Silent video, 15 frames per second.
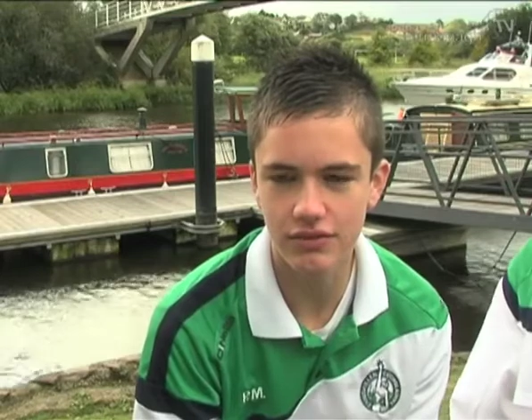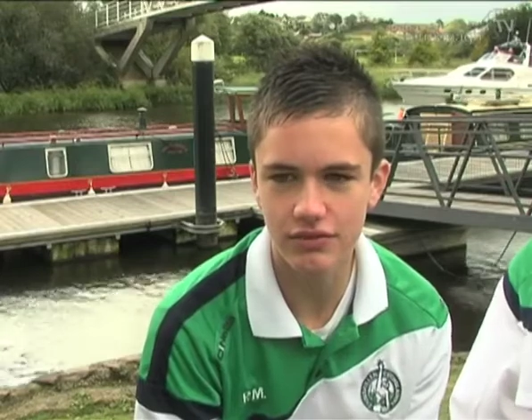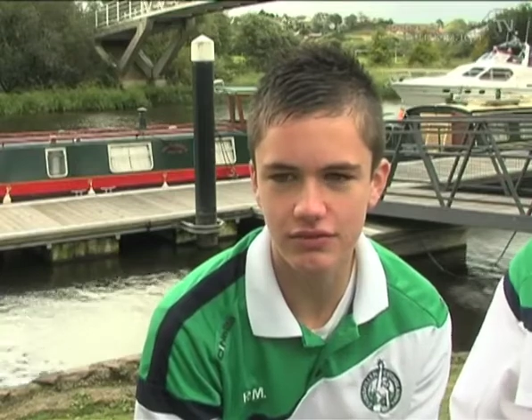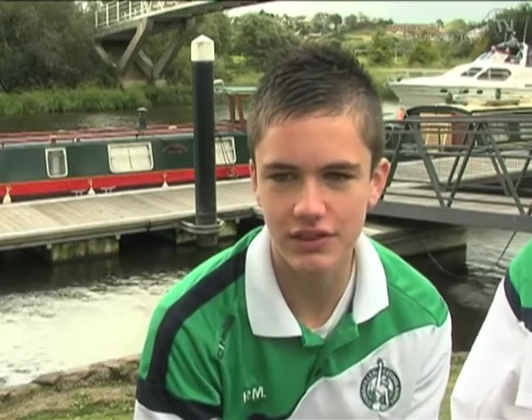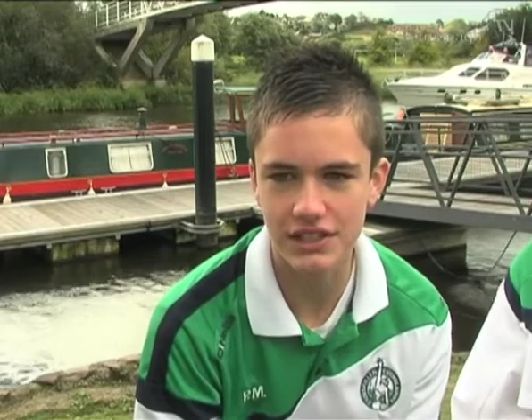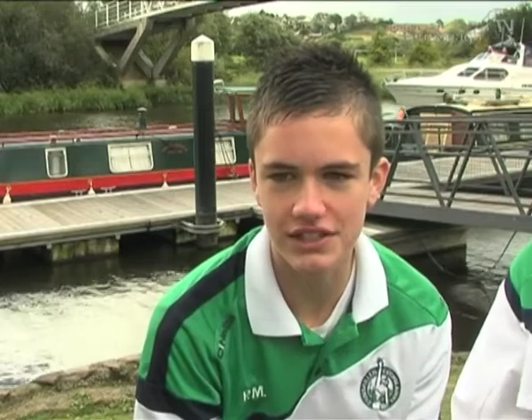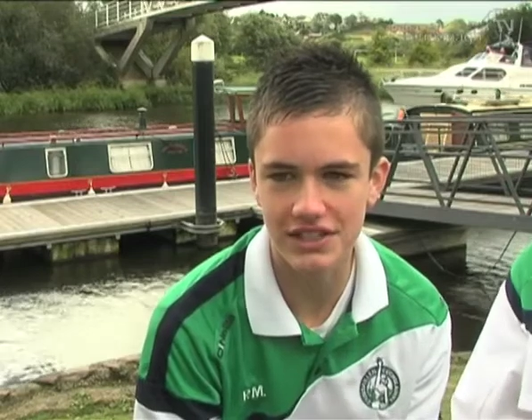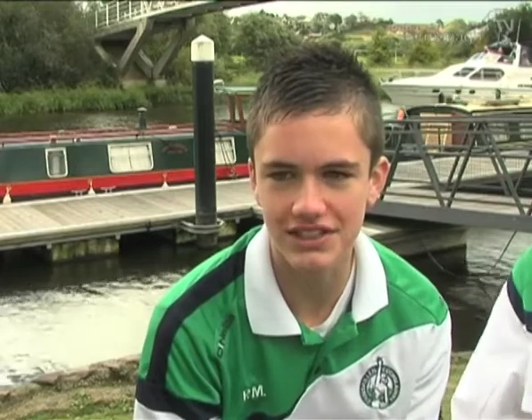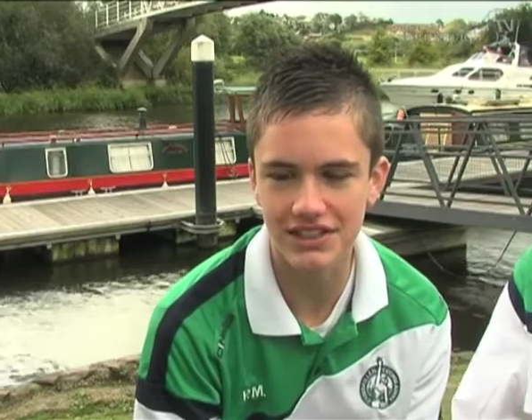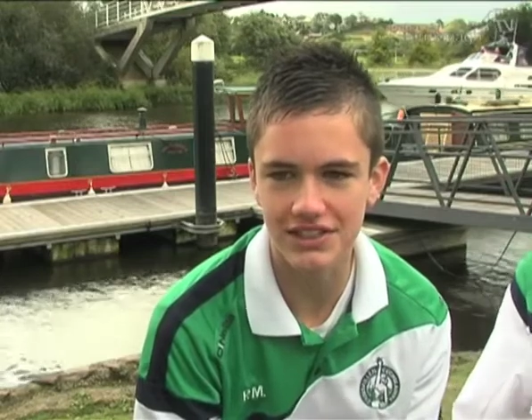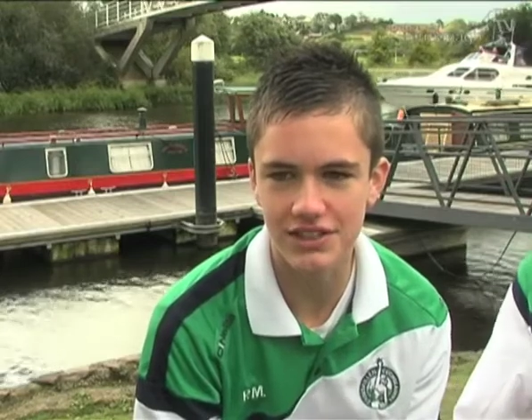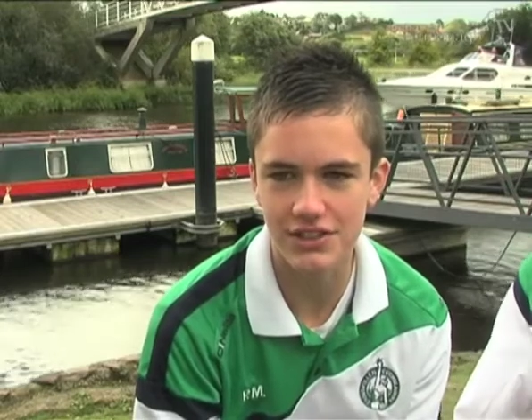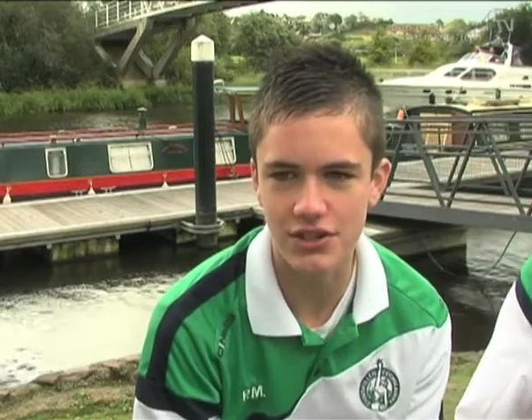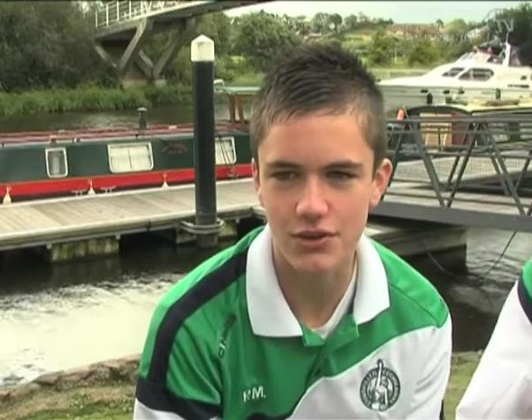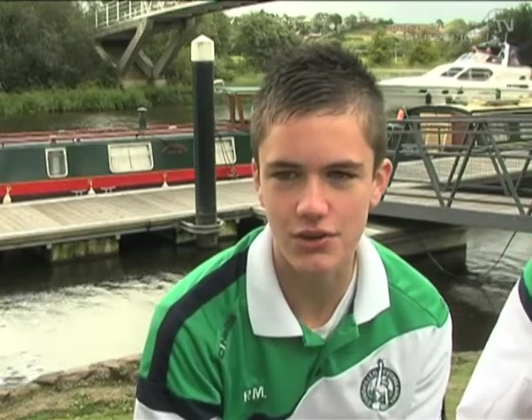visit
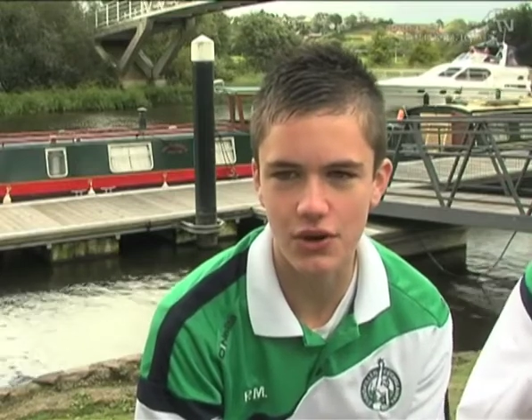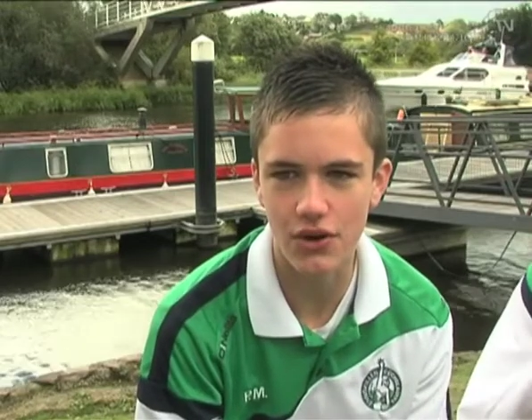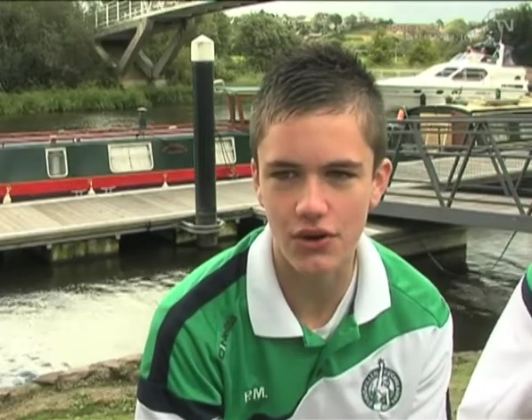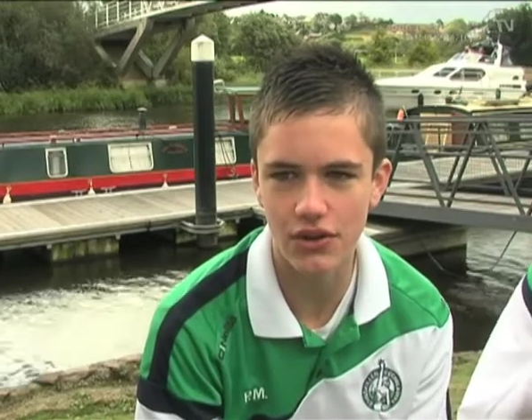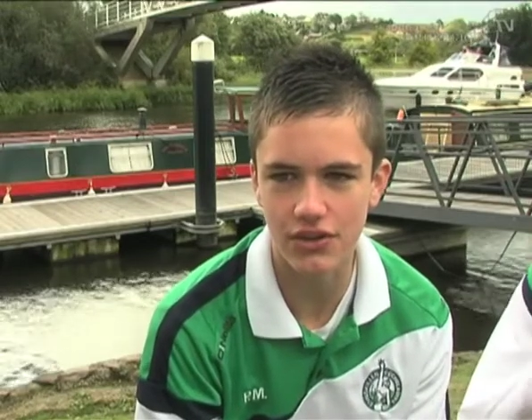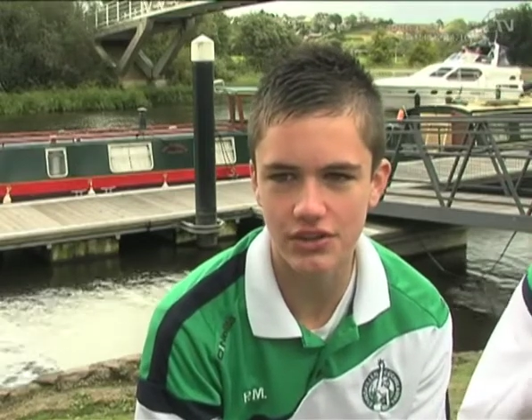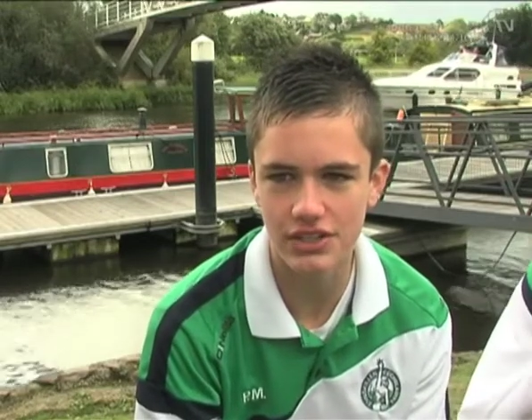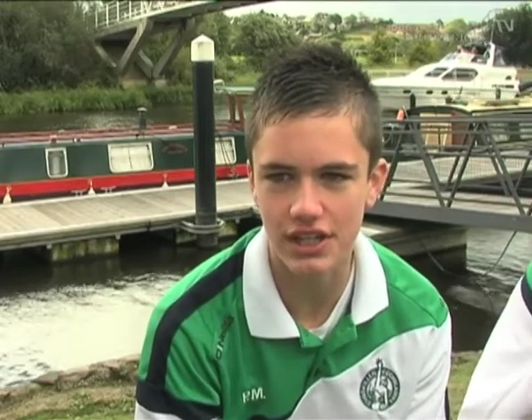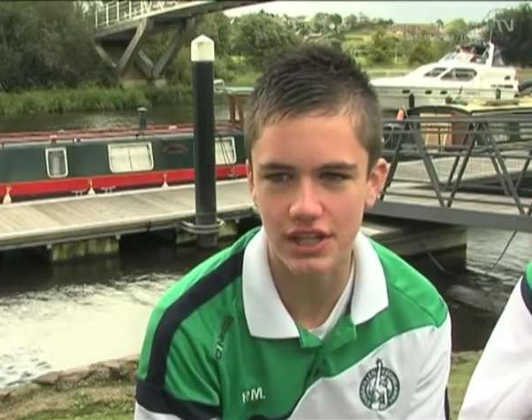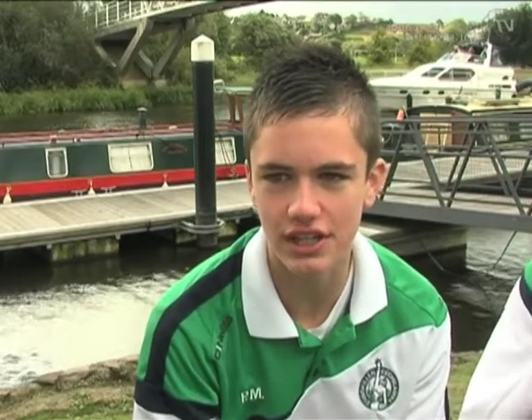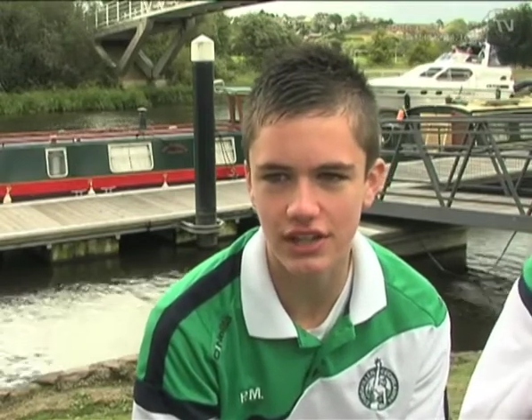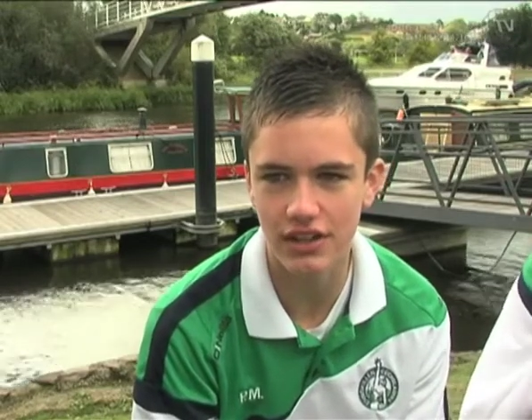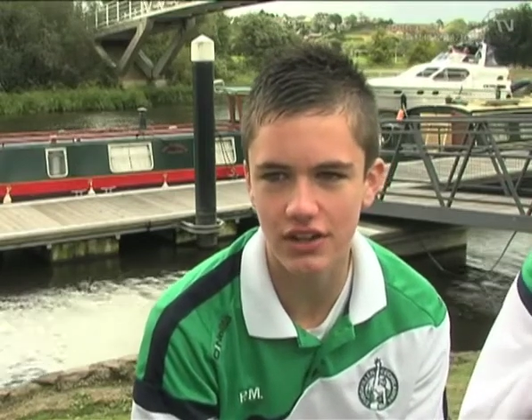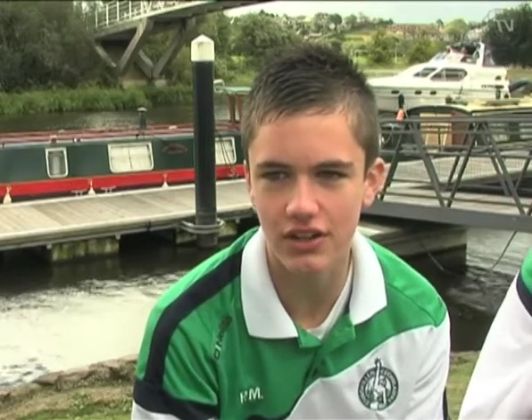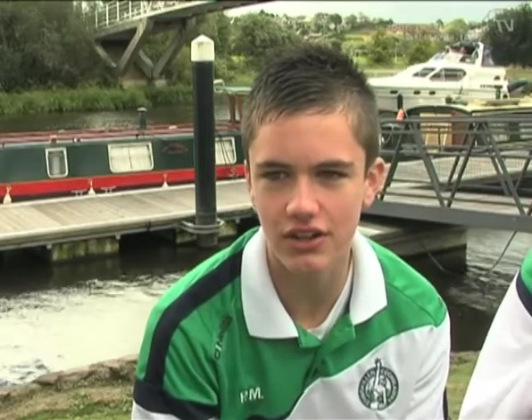New York
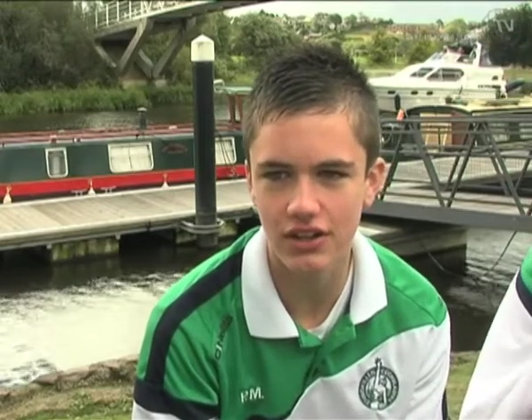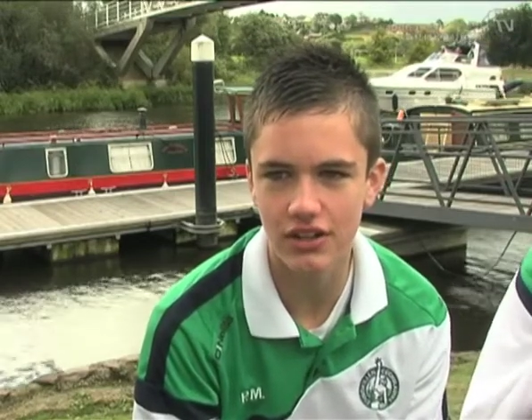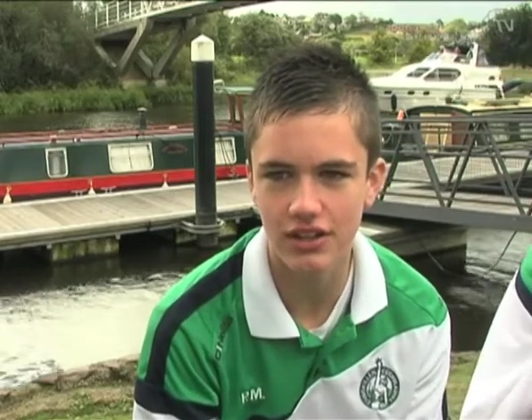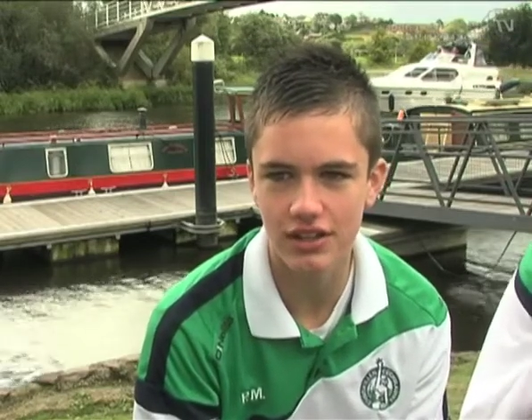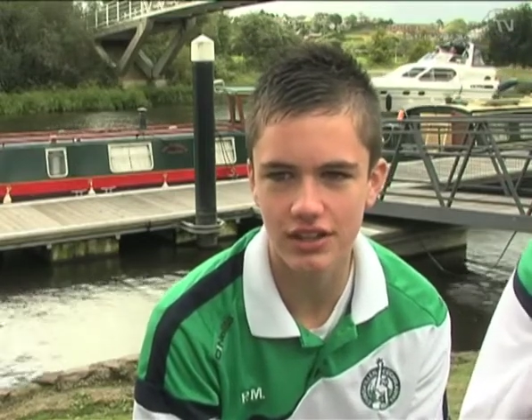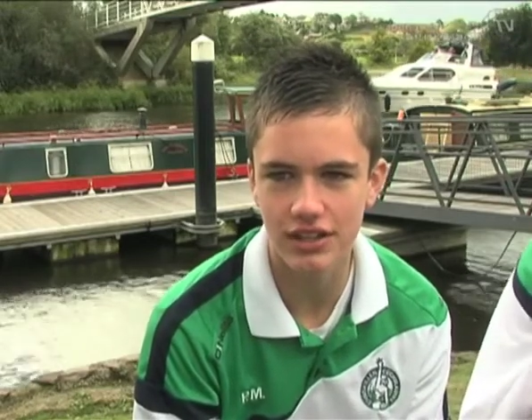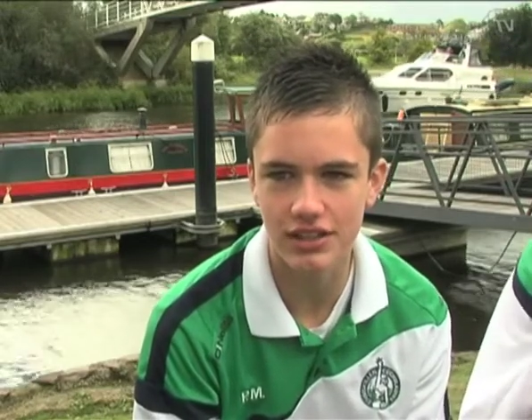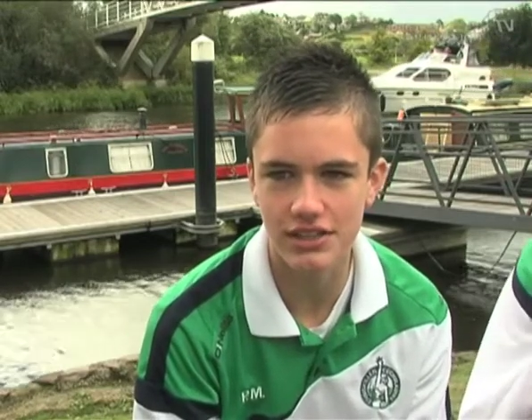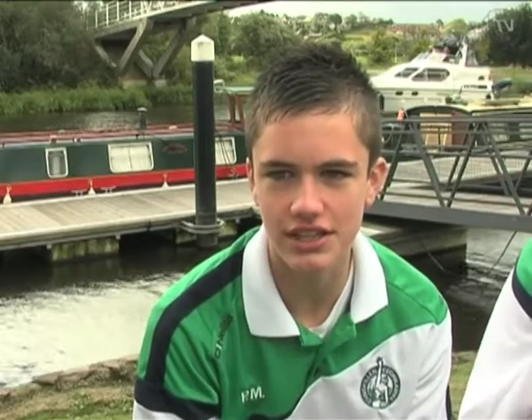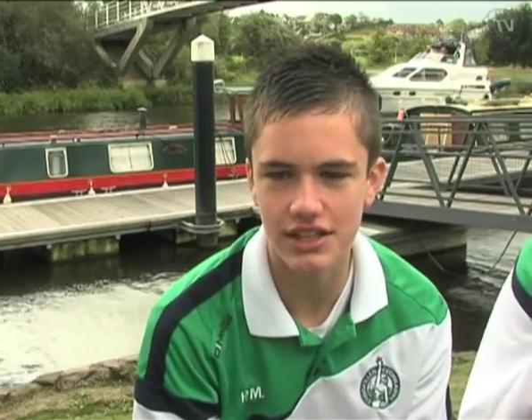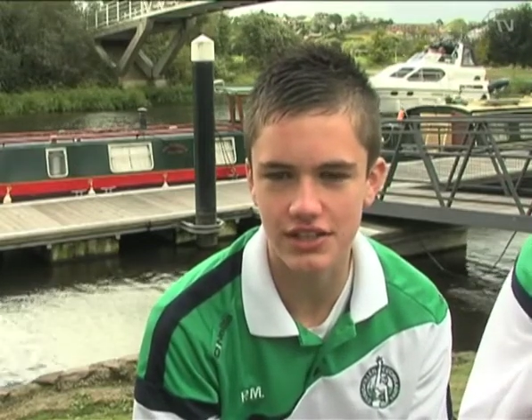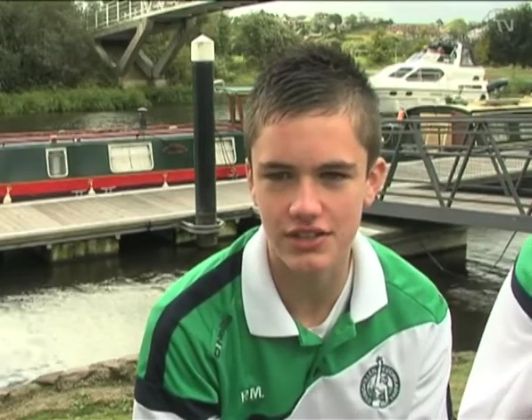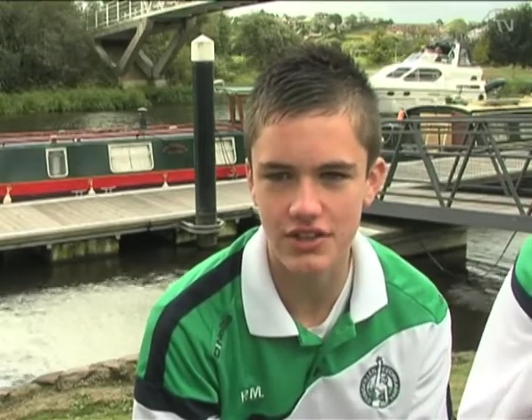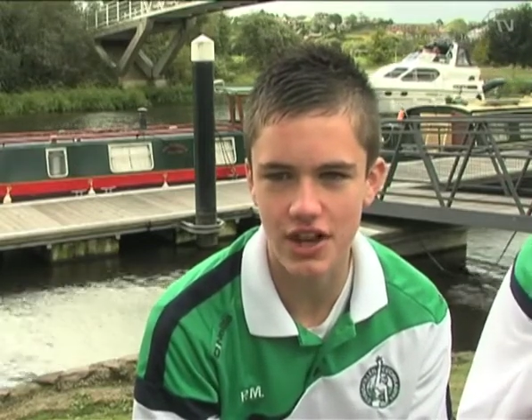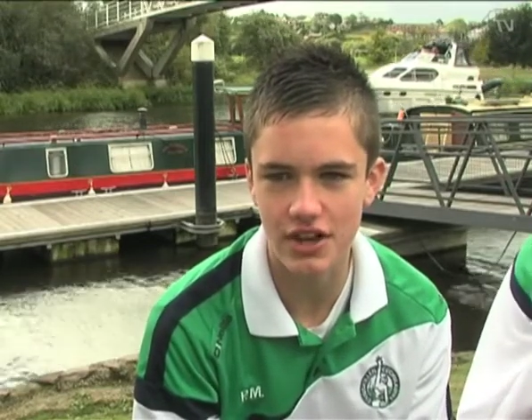City you know, and see
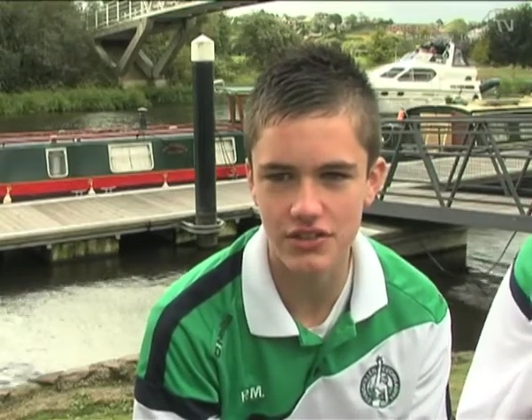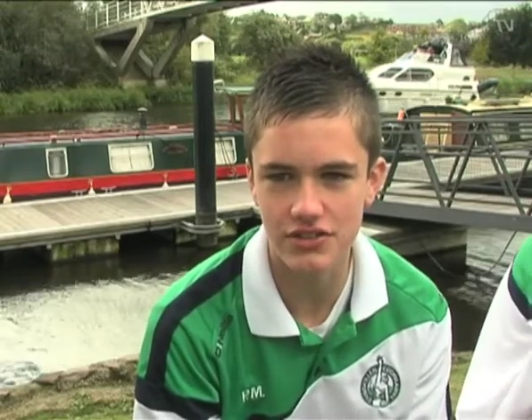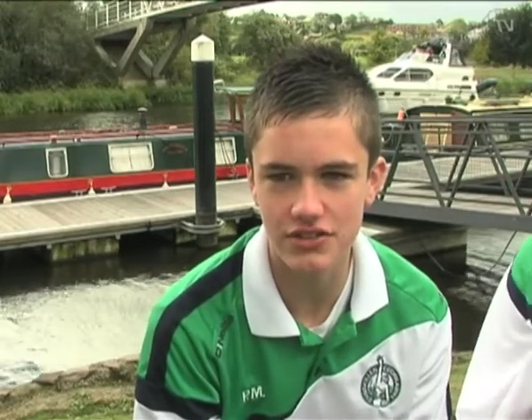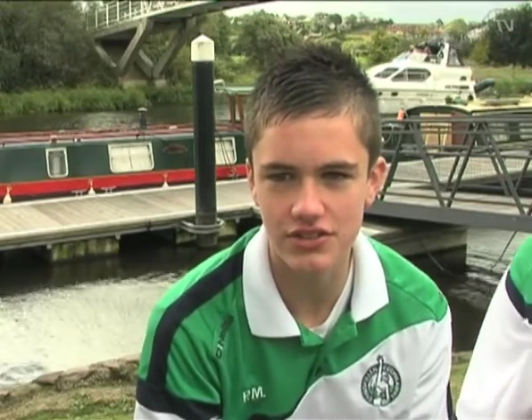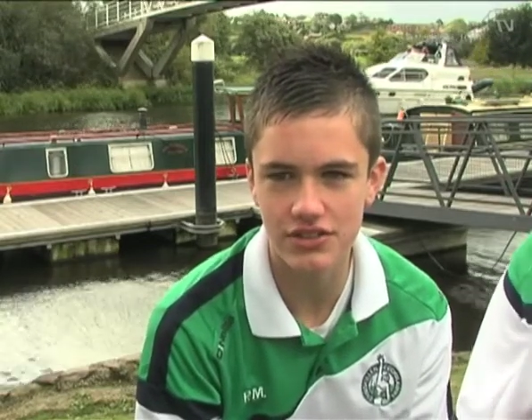the attractions.